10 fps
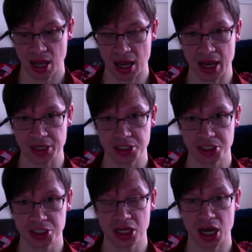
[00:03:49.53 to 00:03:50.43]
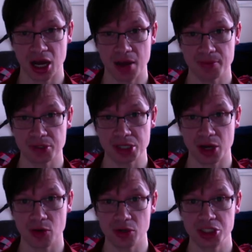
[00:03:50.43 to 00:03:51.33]
And
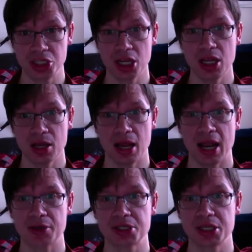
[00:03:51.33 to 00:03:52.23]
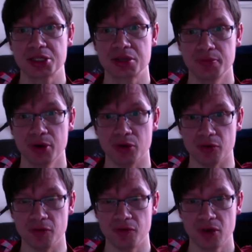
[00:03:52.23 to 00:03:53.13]
so chi allows things to
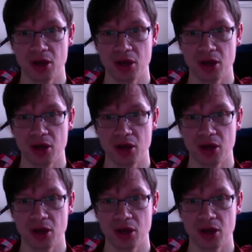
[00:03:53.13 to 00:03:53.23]
move,